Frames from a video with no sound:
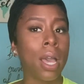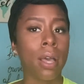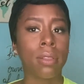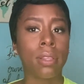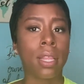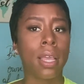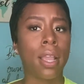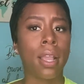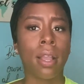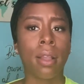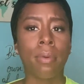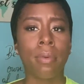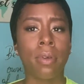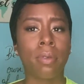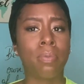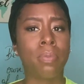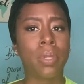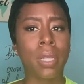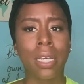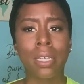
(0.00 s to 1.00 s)
out there
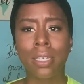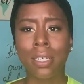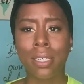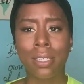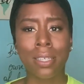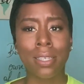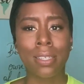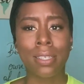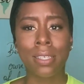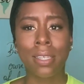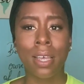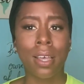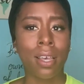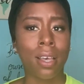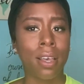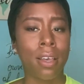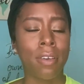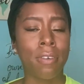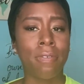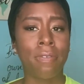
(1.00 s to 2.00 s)
with blushes and
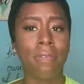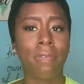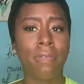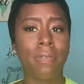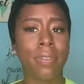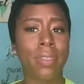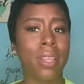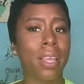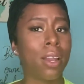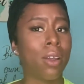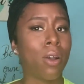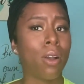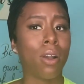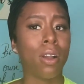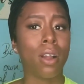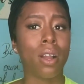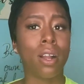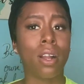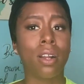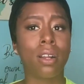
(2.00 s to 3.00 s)
stuff that
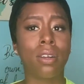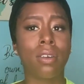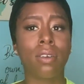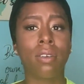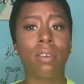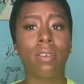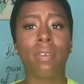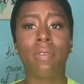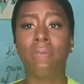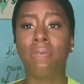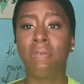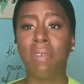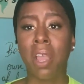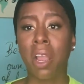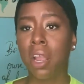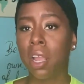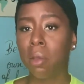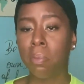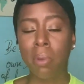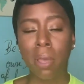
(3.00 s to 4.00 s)
are
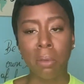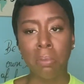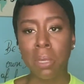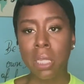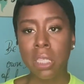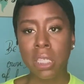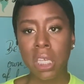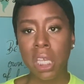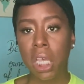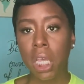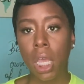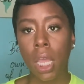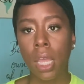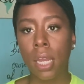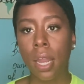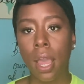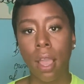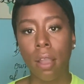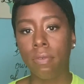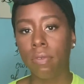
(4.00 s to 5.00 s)
very pigmented
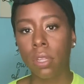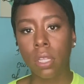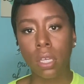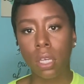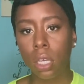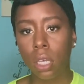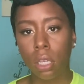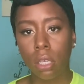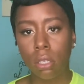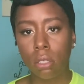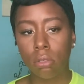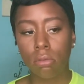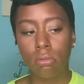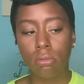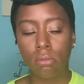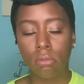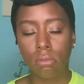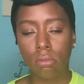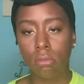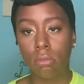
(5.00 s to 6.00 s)
and not really
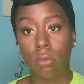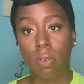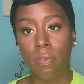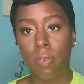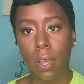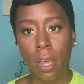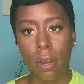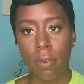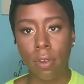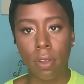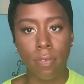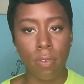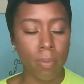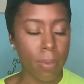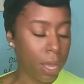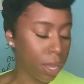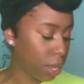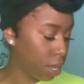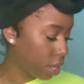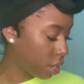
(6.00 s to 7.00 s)
flattering for
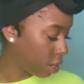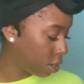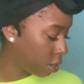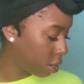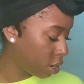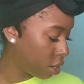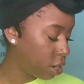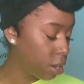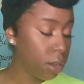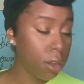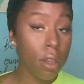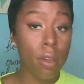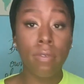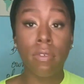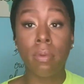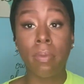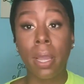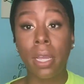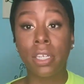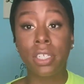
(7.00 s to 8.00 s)
my color,
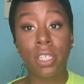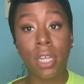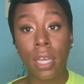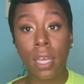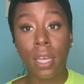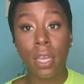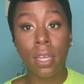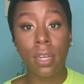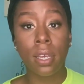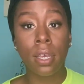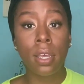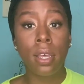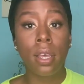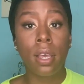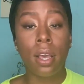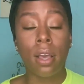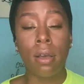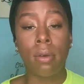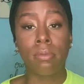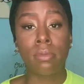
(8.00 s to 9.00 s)
for my shade.
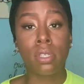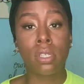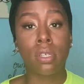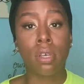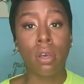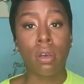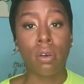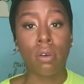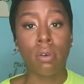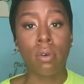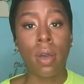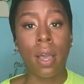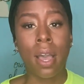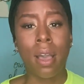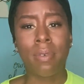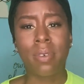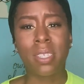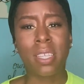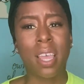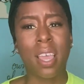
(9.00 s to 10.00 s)
So
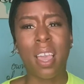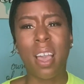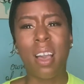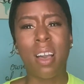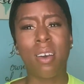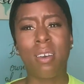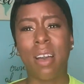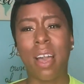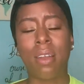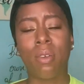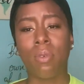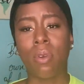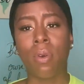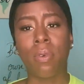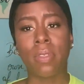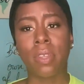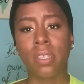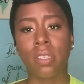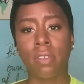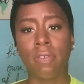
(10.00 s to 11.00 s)
I was like, oh, I don't know
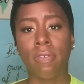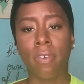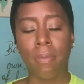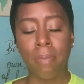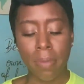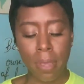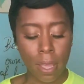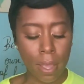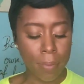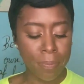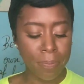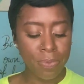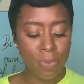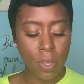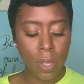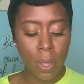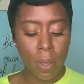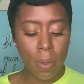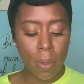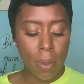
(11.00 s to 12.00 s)
if this is for me.
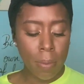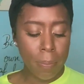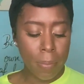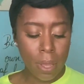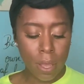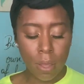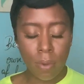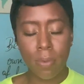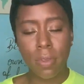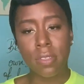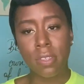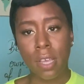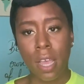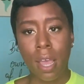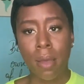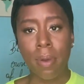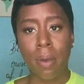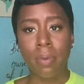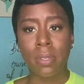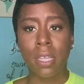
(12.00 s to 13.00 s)
But with
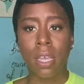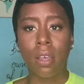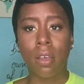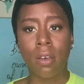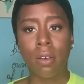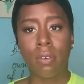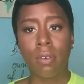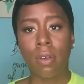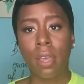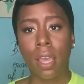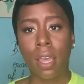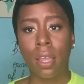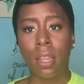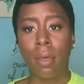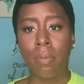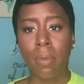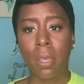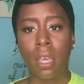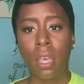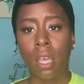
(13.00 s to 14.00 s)
time, I was like, oh, okay,
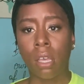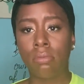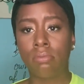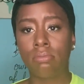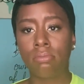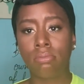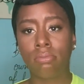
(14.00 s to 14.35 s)
let me